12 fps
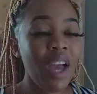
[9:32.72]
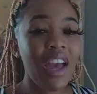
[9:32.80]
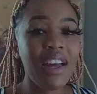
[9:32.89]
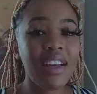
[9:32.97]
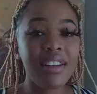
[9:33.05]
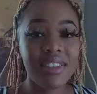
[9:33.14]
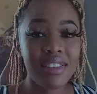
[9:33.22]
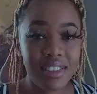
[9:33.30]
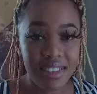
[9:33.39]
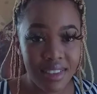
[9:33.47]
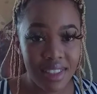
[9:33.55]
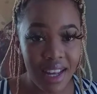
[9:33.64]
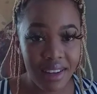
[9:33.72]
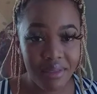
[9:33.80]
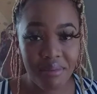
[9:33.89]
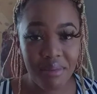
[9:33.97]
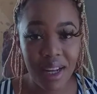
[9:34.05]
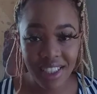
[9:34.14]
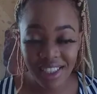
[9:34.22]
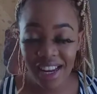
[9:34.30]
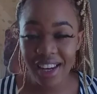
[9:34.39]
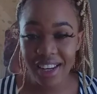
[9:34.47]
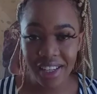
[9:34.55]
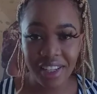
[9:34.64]
and
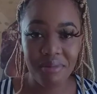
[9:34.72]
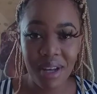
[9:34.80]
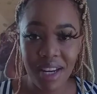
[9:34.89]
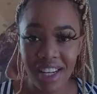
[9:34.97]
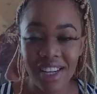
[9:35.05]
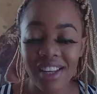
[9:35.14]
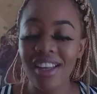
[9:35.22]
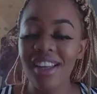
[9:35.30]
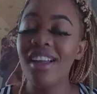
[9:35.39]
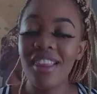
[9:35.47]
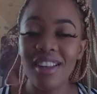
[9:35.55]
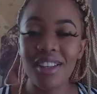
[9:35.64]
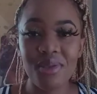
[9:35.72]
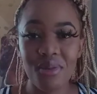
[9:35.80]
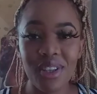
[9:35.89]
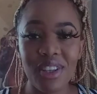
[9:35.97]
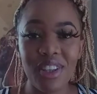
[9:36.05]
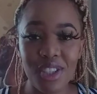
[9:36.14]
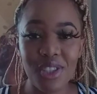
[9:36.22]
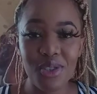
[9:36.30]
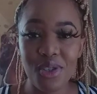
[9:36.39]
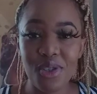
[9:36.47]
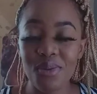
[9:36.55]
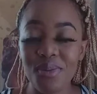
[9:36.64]
Naledi Mallela, this
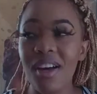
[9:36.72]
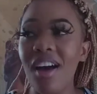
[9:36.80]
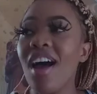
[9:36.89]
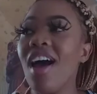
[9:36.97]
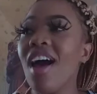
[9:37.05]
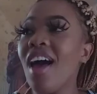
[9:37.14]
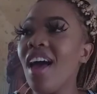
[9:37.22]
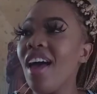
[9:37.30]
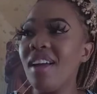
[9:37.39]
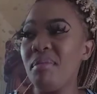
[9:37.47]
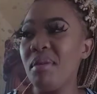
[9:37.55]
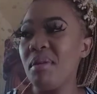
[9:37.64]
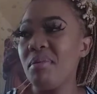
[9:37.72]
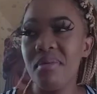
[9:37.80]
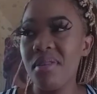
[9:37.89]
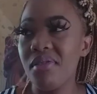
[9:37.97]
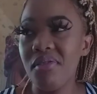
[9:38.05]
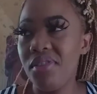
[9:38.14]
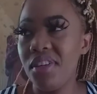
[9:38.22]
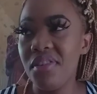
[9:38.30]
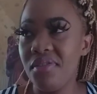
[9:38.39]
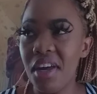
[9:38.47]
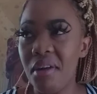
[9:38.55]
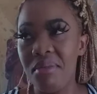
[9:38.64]
YouTuber, and maybe Vicky
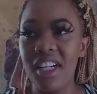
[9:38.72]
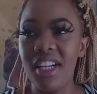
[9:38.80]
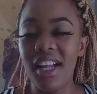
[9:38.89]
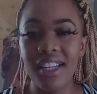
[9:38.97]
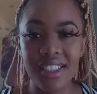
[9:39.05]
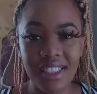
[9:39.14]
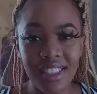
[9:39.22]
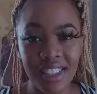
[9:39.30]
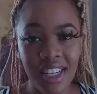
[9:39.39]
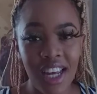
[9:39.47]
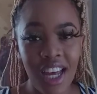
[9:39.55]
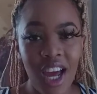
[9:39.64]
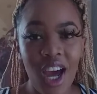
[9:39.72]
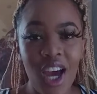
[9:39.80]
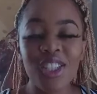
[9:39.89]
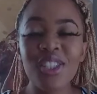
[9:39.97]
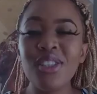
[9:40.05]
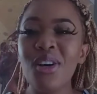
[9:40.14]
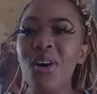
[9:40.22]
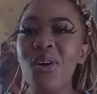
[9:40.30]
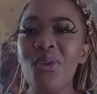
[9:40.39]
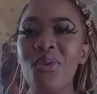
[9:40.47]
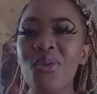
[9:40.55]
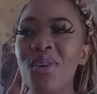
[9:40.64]
Via Mihlali.
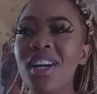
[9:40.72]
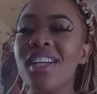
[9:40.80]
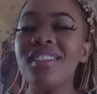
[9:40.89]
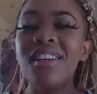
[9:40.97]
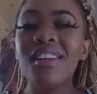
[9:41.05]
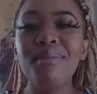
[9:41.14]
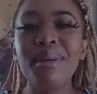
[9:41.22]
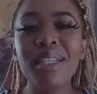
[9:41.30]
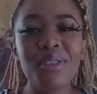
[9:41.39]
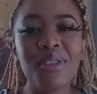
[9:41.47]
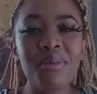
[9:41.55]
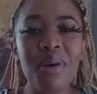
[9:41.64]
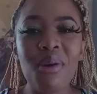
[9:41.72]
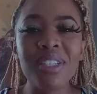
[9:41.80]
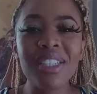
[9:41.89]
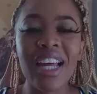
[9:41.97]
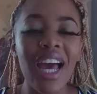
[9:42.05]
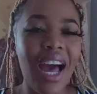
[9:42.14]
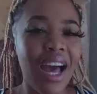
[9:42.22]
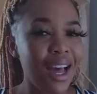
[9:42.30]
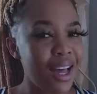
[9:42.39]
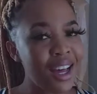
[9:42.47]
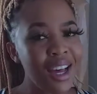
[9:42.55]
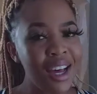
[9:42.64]
So when I started my YouTube, I was like,
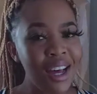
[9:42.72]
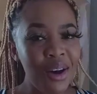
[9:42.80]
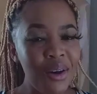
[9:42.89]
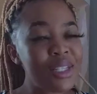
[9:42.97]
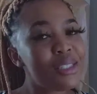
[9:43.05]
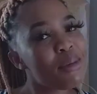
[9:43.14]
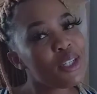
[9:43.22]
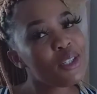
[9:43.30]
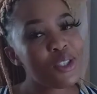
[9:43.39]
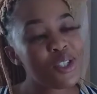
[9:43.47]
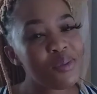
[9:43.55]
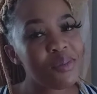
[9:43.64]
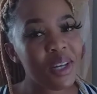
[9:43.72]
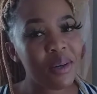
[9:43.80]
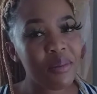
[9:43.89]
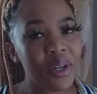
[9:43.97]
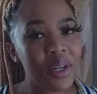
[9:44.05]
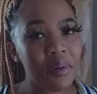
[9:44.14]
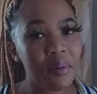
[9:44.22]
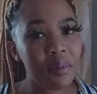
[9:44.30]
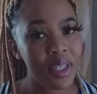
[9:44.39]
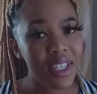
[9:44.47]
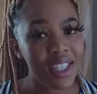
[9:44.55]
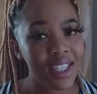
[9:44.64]
what's my YouTube name gonna
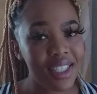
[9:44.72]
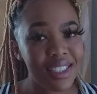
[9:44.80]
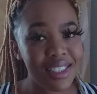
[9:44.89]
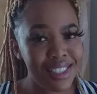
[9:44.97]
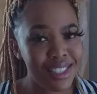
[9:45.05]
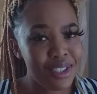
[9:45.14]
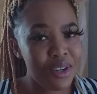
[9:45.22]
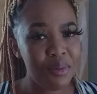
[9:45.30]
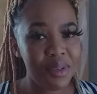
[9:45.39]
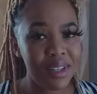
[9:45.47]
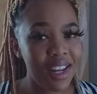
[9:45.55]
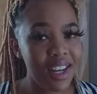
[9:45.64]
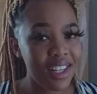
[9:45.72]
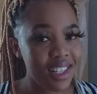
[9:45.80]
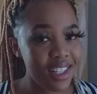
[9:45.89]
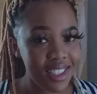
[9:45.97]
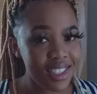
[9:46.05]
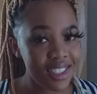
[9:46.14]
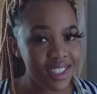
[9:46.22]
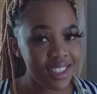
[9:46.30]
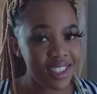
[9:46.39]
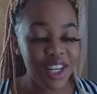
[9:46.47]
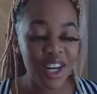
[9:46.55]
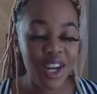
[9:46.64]
be? Is it just gonna be Naledi?
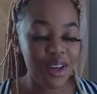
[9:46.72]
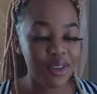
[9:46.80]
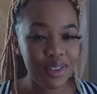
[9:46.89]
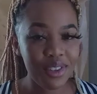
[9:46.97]
No.